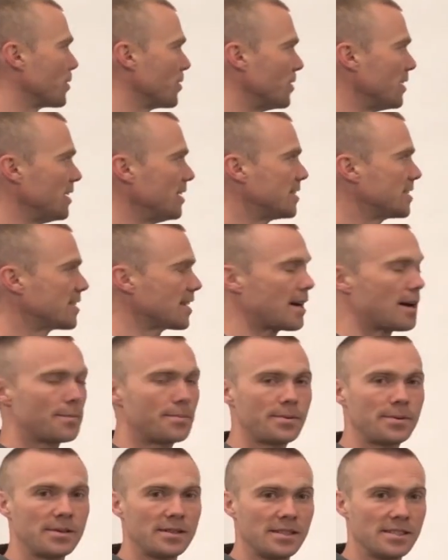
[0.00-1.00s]
Your
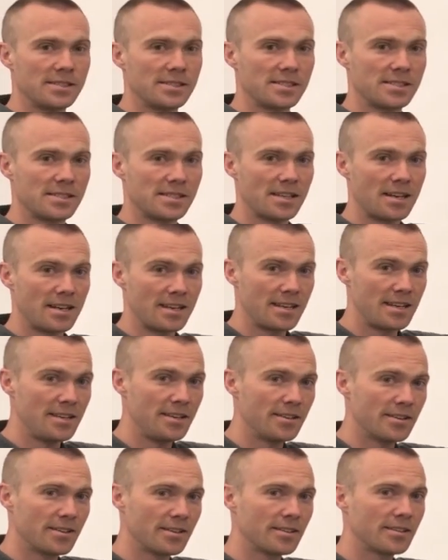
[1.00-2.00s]
e-stop is
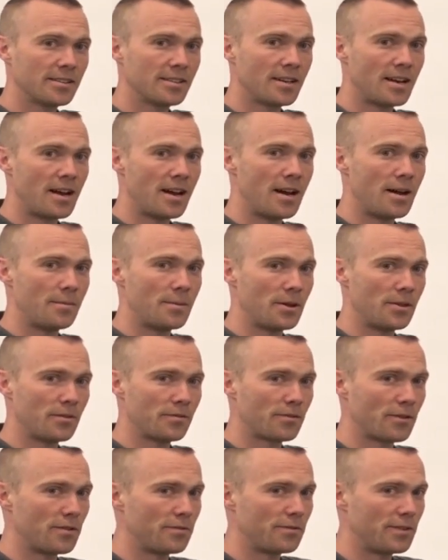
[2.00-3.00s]
here on the
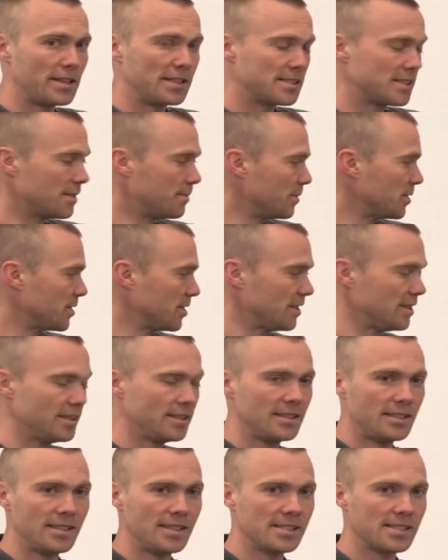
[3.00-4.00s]
front face of the
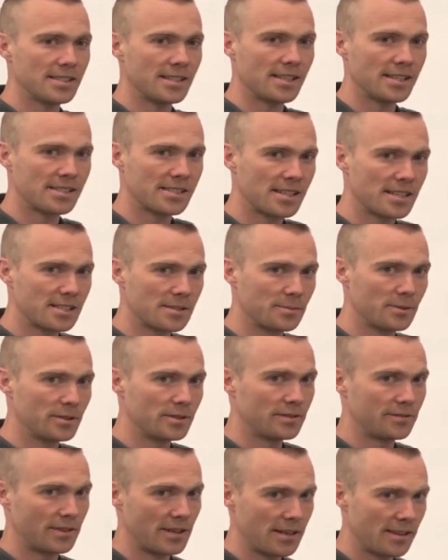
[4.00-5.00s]
machine, easily
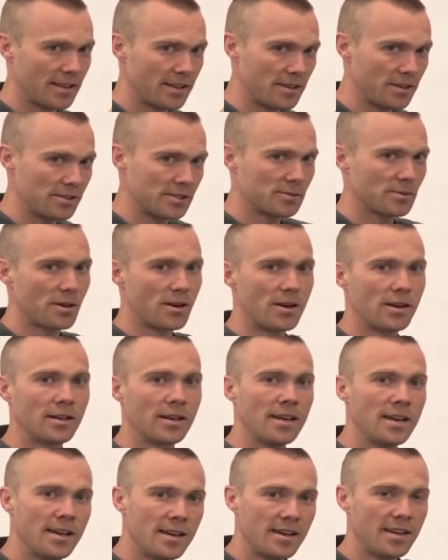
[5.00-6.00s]
accessible. If anything goes wrong,
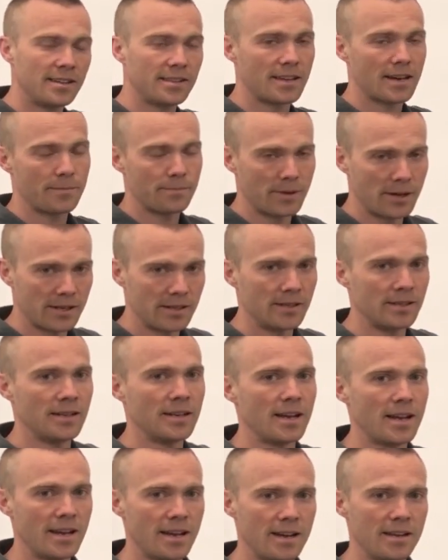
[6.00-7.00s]
hit that button
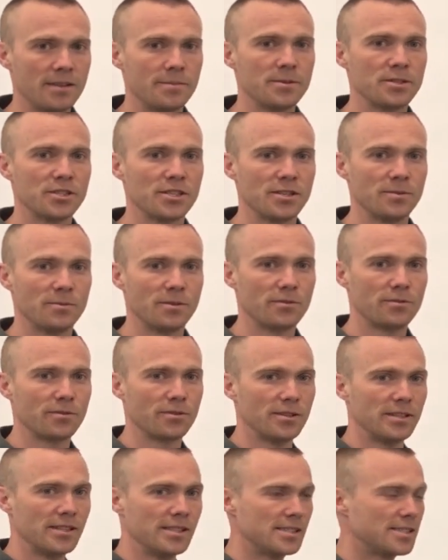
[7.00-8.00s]
and the machine will
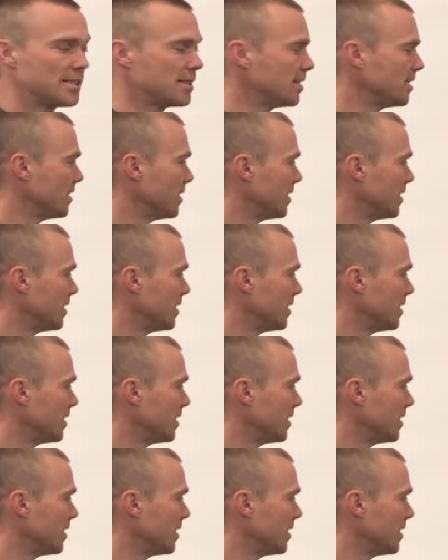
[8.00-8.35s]
freeze.